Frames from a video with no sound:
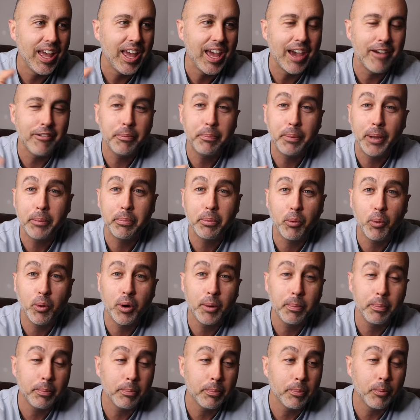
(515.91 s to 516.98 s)
Have the
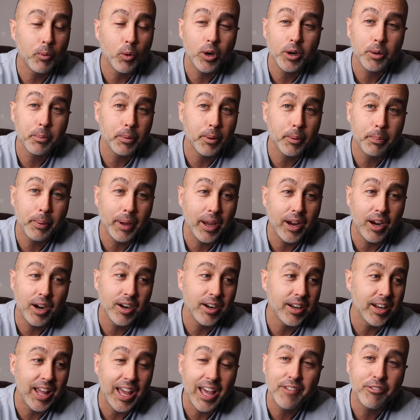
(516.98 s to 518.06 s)
paperwork work
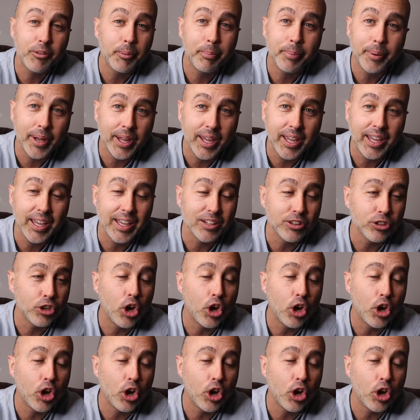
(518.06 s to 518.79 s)
prepared and have a plan.